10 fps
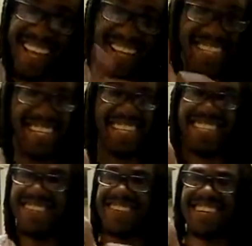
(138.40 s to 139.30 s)
That's just
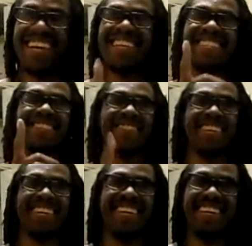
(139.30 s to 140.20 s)
still classic,
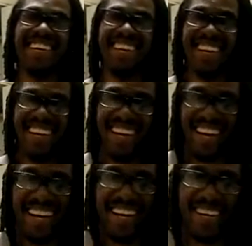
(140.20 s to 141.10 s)
man.
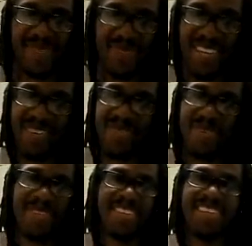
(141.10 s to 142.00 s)
Oh, man,
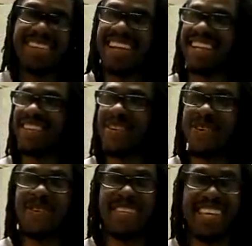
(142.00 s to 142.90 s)
you know, even like the
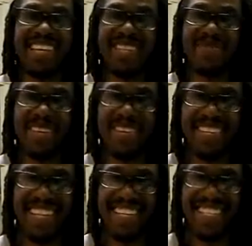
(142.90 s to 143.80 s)
old days,
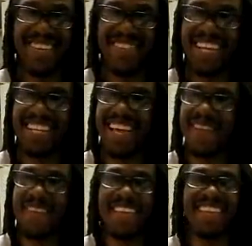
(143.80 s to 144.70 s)
man, that stuff like
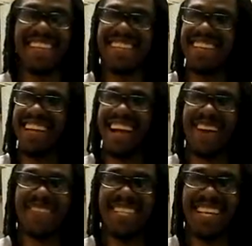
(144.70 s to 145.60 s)
that, man,
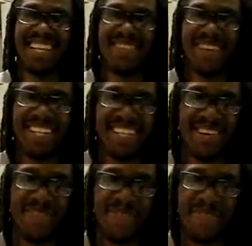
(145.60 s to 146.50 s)
I'm telling you, that's what I
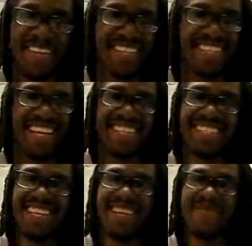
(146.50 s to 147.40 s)
tell people, man, it's not the
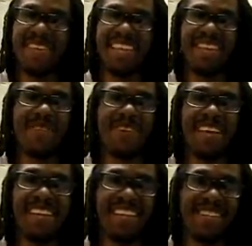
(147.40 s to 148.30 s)
same, man. They don't
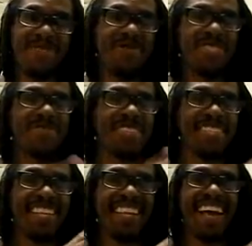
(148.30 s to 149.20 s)
have, like, the new
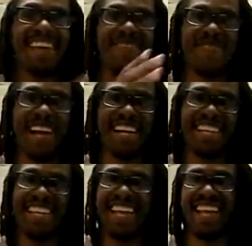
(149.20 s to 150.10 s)
generation ain't got The
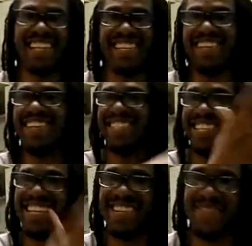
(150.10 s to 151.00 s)
Rock, they got John
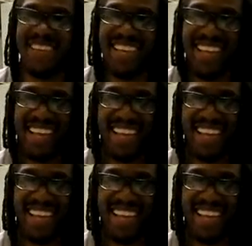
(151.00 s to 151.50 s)
Cena, man.